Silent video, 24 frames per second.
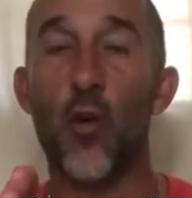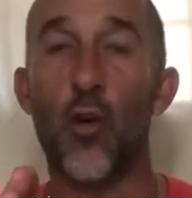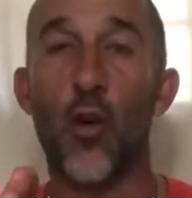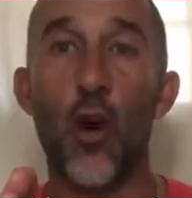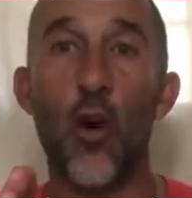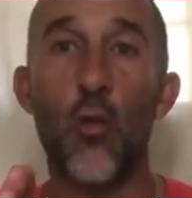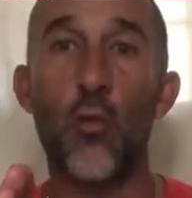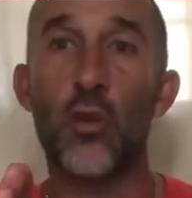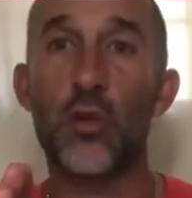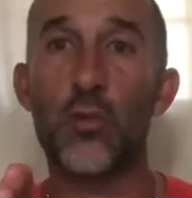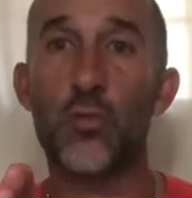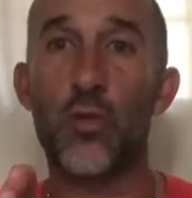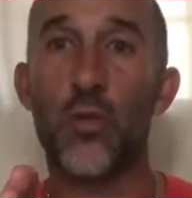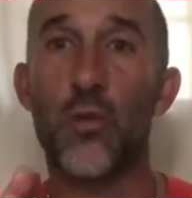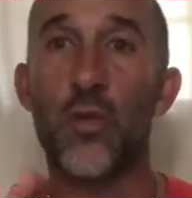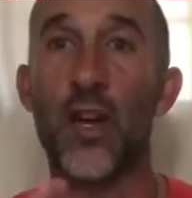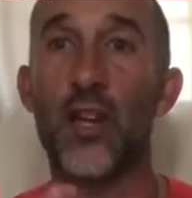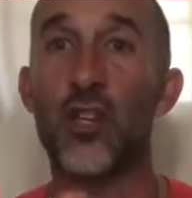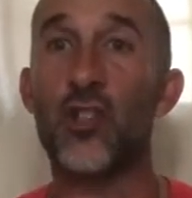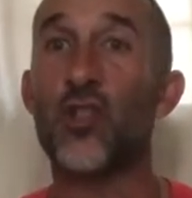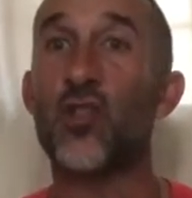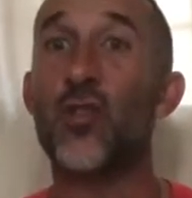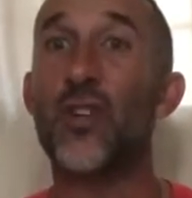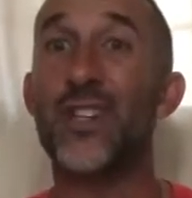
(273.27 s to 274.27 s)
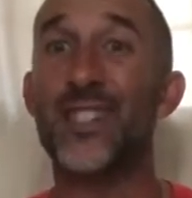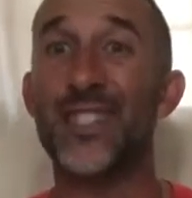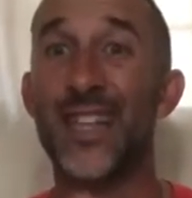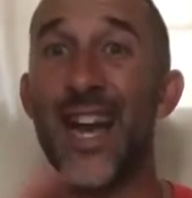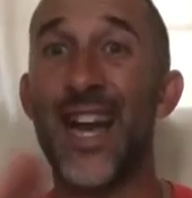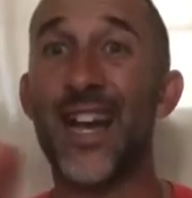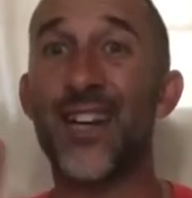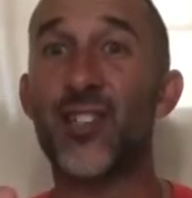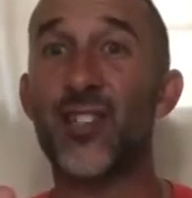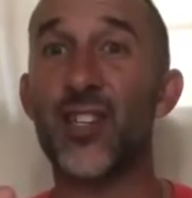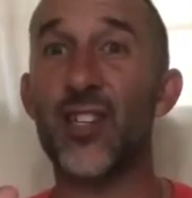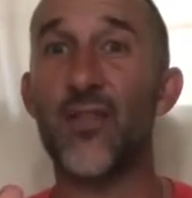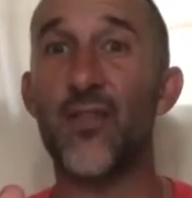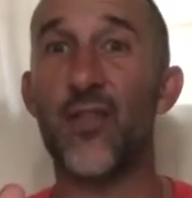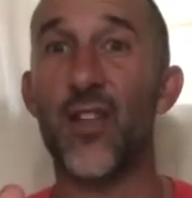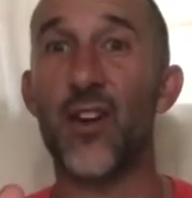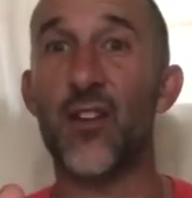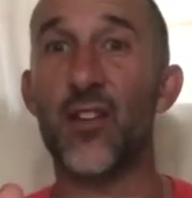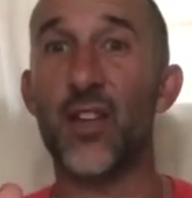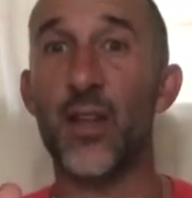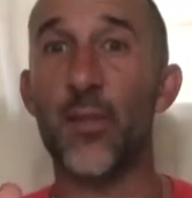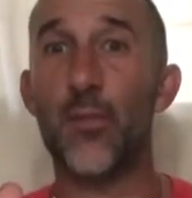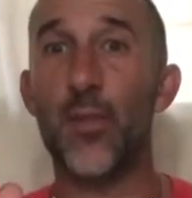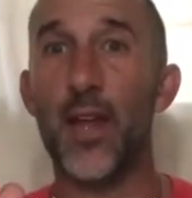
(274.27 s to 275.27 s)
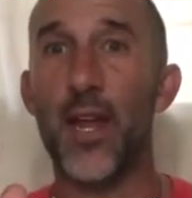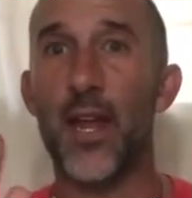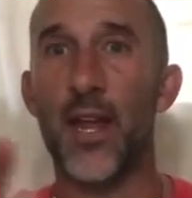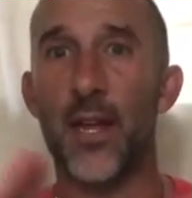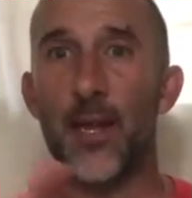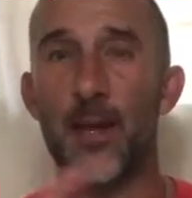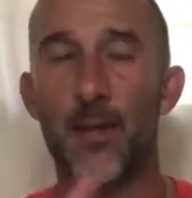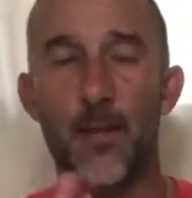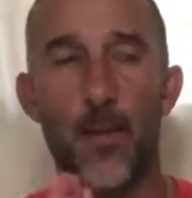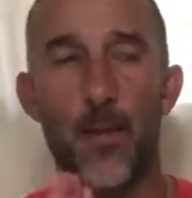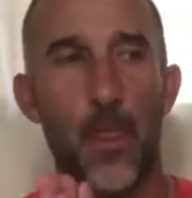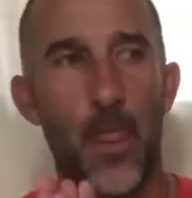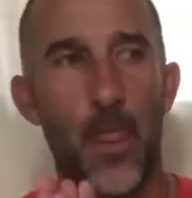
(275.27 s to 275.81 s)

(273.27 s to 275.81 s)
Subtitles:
or almost professional is actually fairly big.